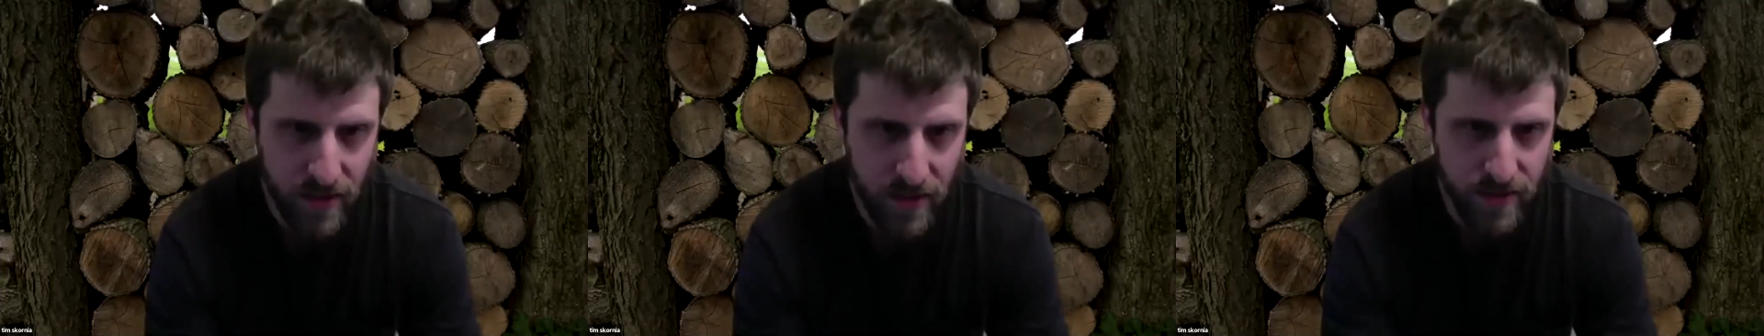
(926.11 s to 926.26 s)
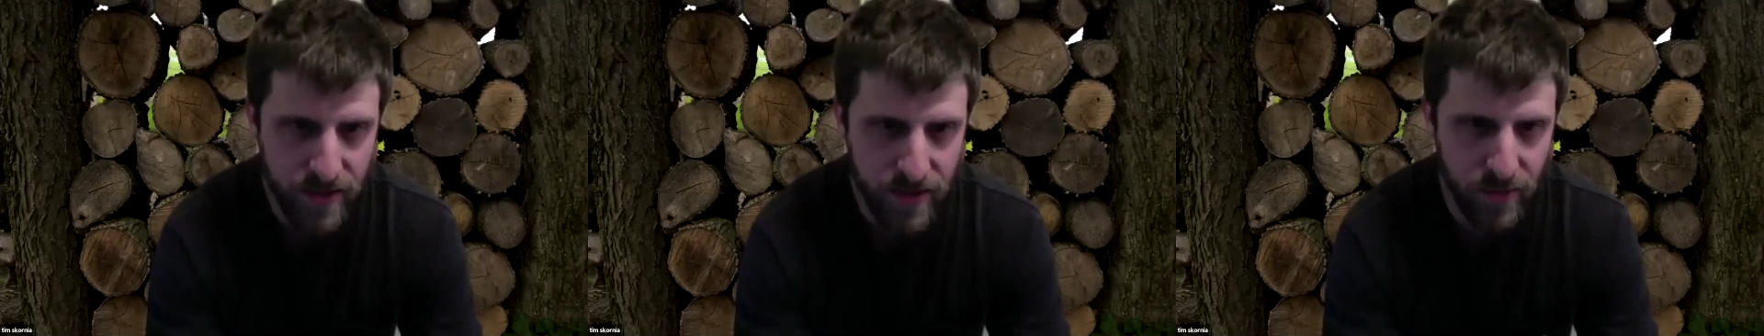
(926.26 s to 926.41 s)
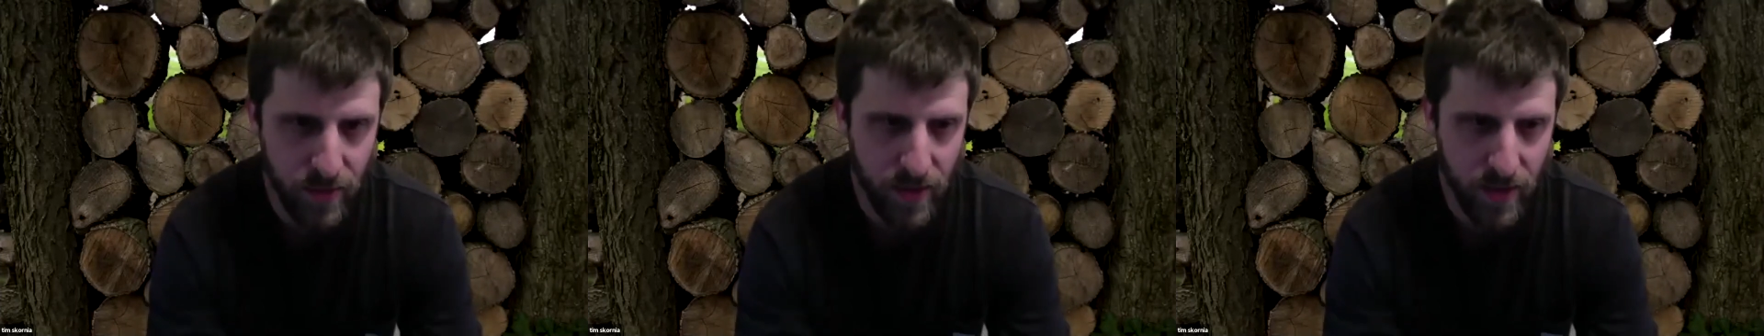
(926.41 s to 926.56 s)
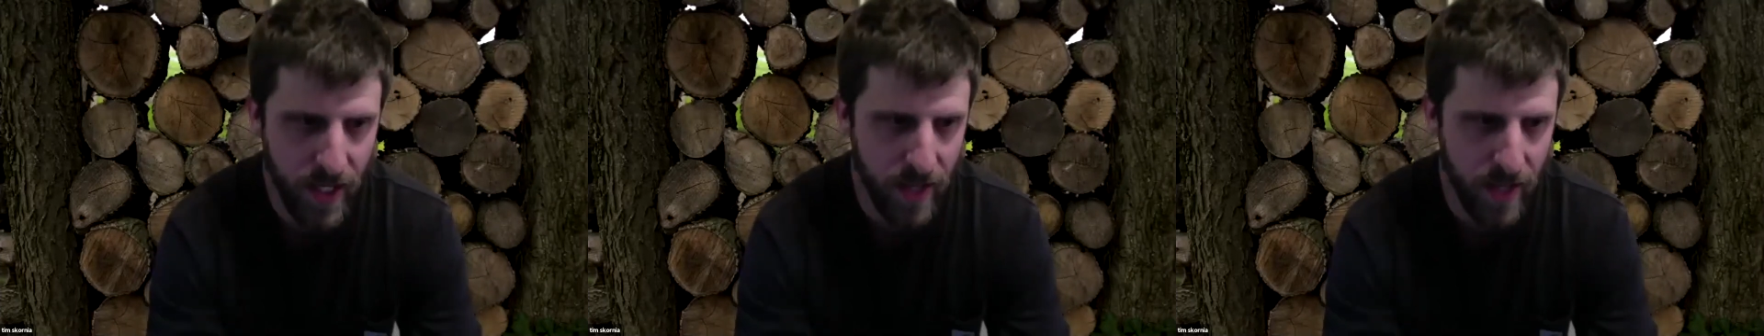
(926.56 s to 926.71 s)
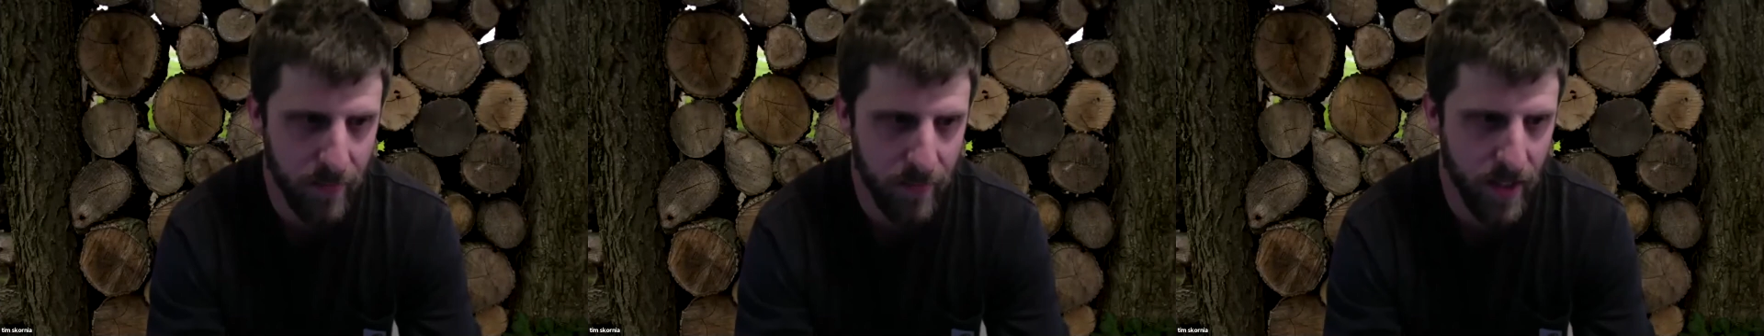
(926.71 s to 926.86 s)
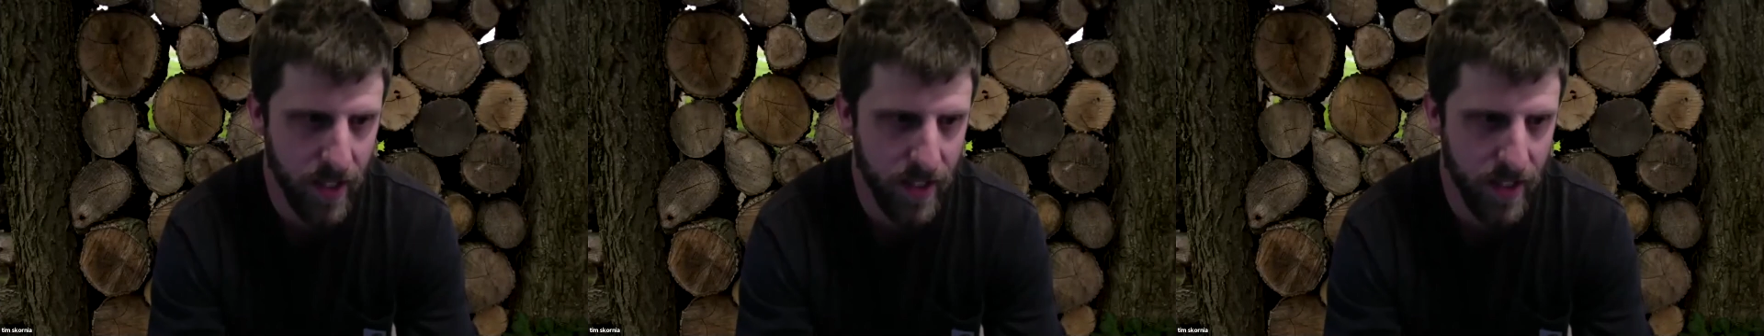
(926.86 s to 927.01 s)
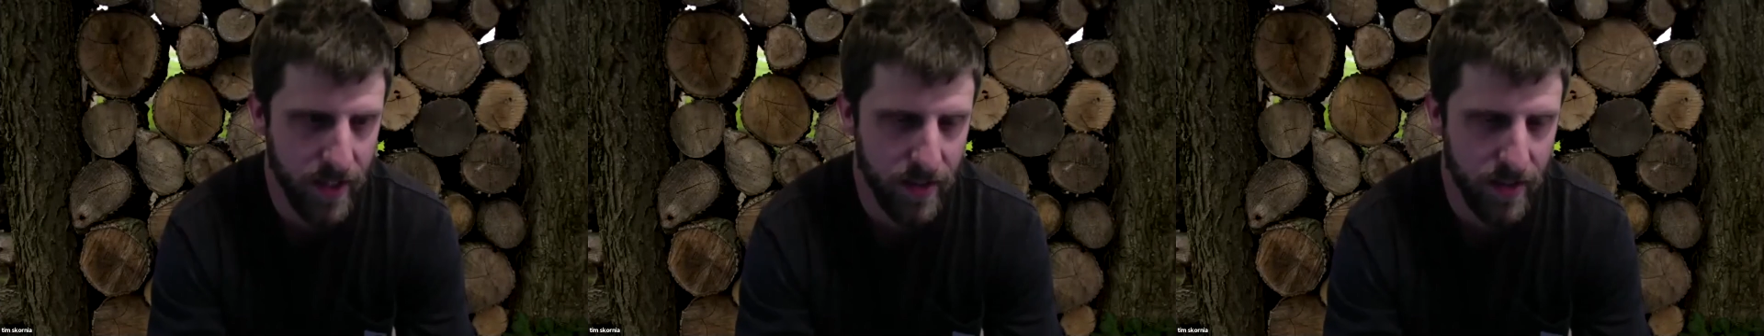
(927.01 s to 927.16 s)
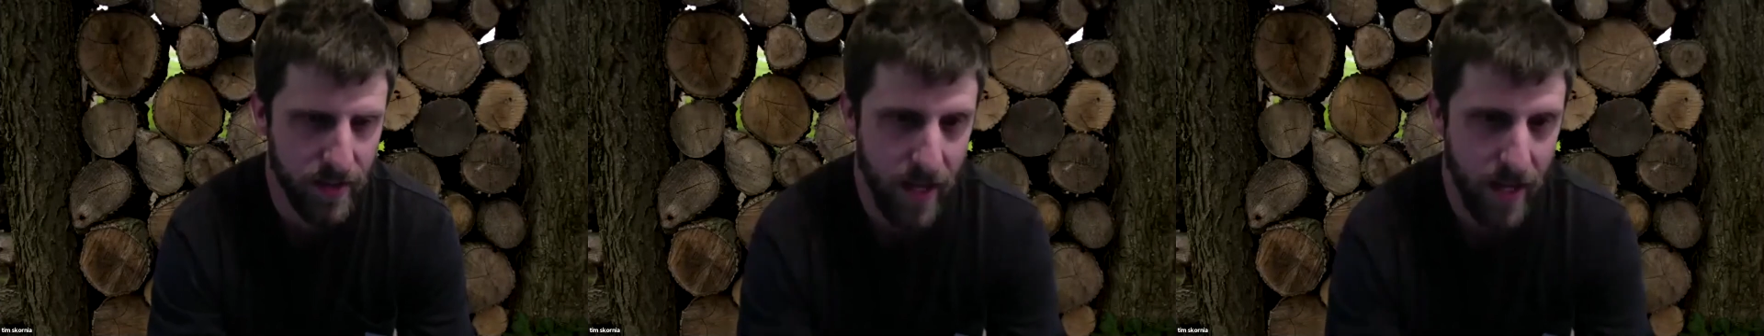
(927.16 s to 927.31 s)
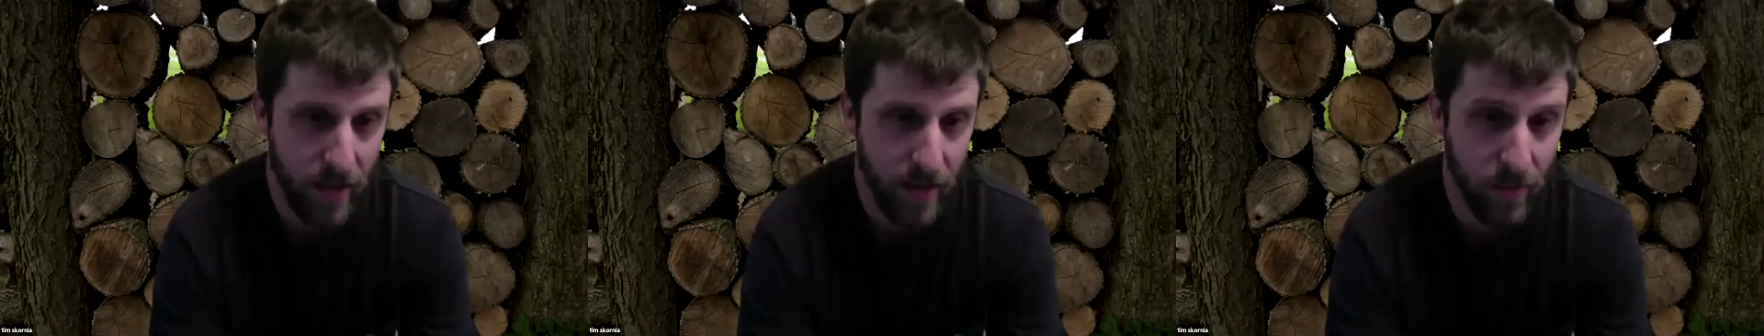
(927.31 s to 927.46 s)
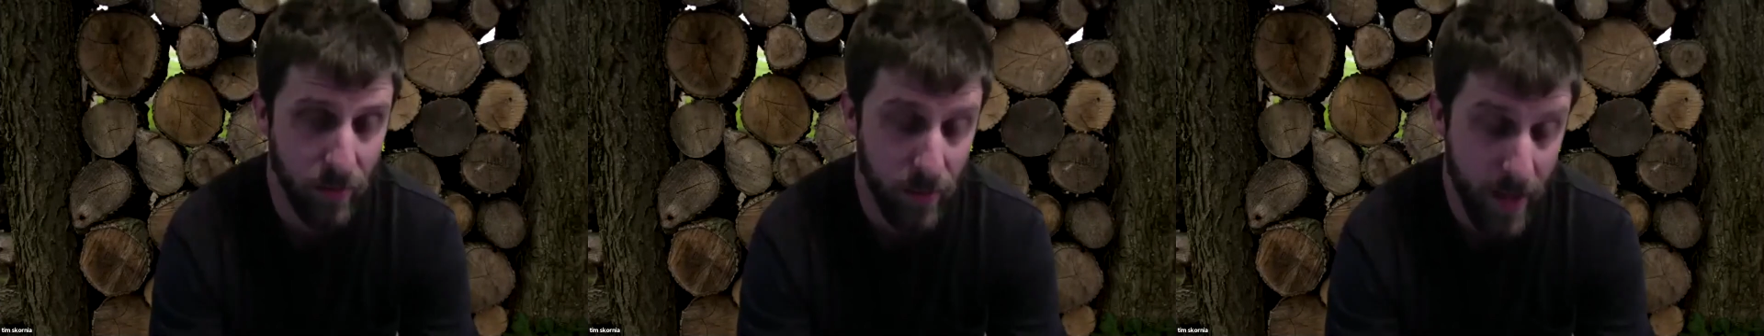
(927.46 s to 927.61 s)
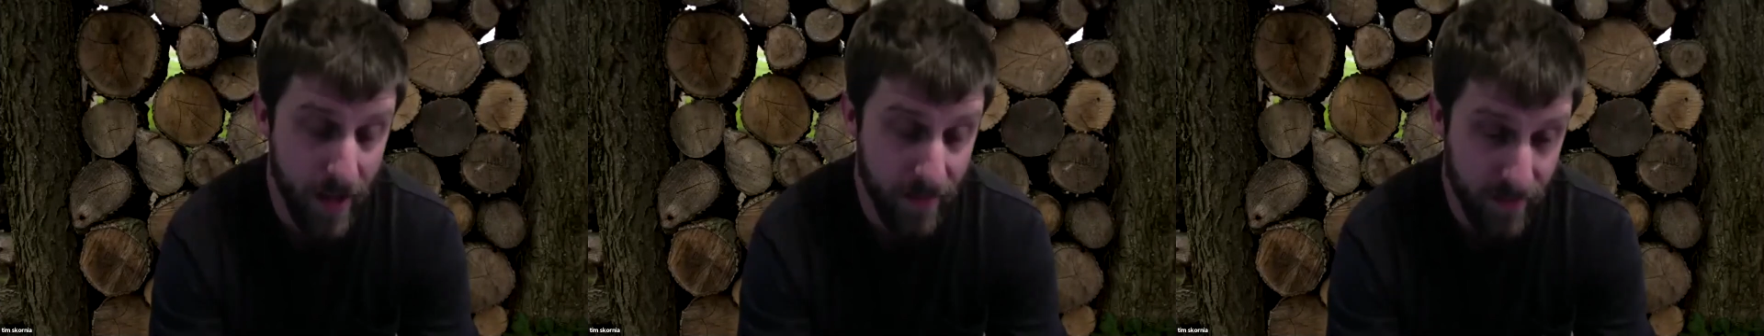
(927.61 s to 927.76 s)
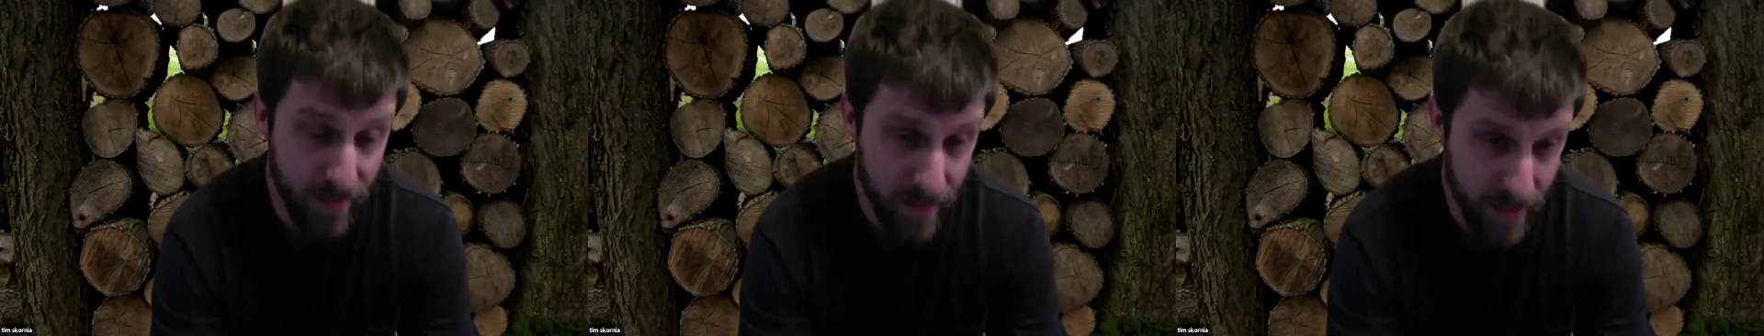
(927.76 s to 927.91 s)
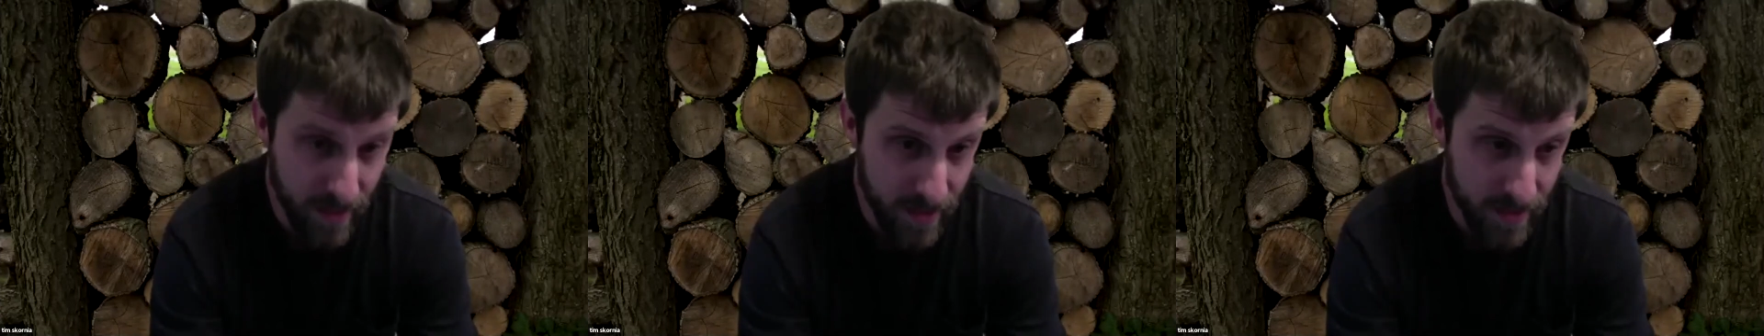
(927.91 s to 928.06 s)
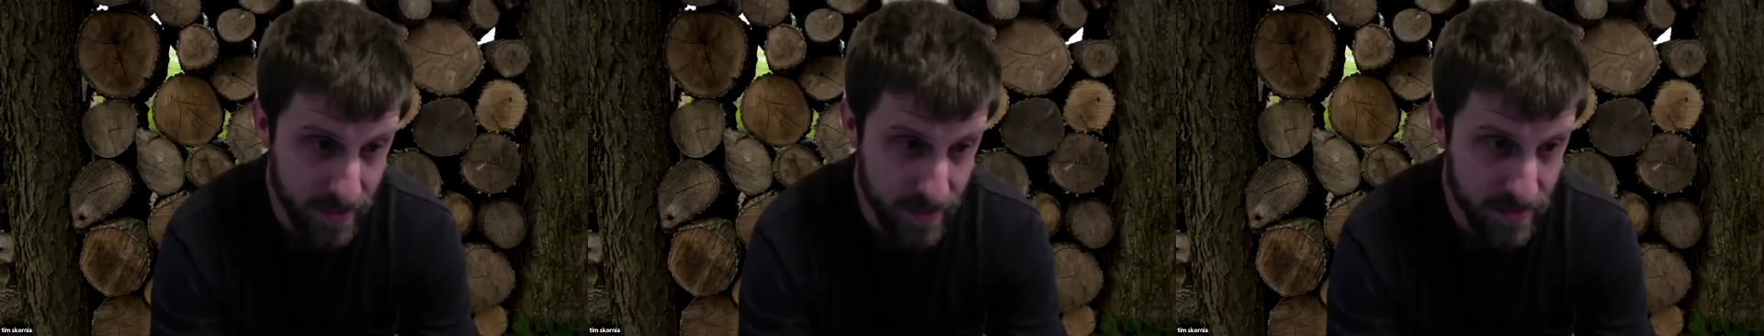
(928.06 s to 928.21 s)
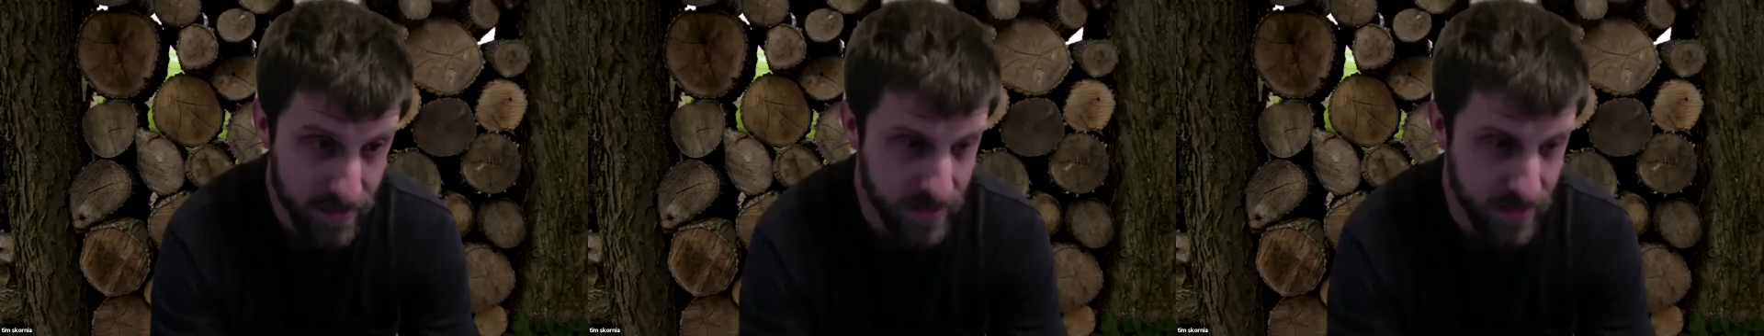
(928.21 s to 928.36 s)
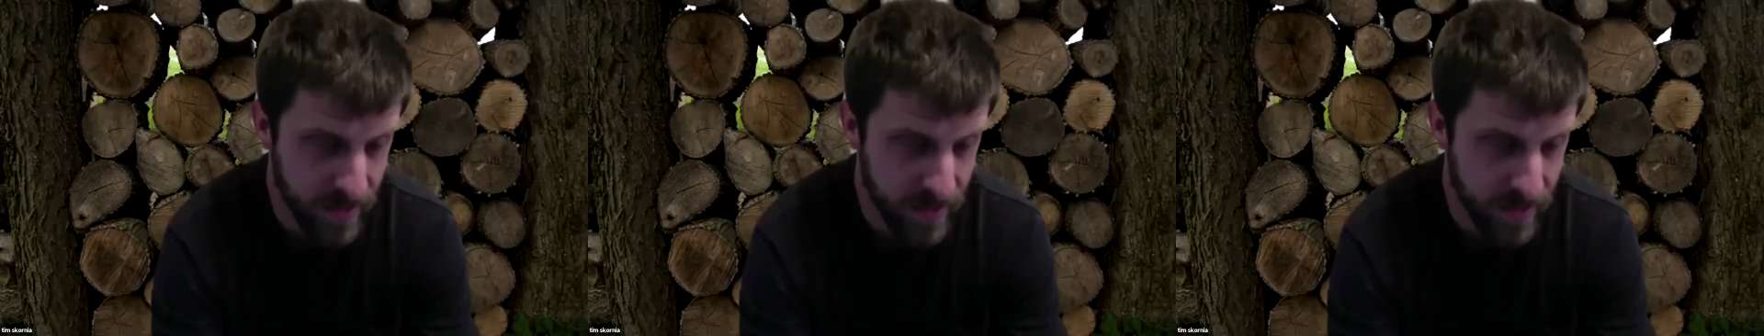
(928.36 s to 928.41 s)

to accommodate how heavy it is.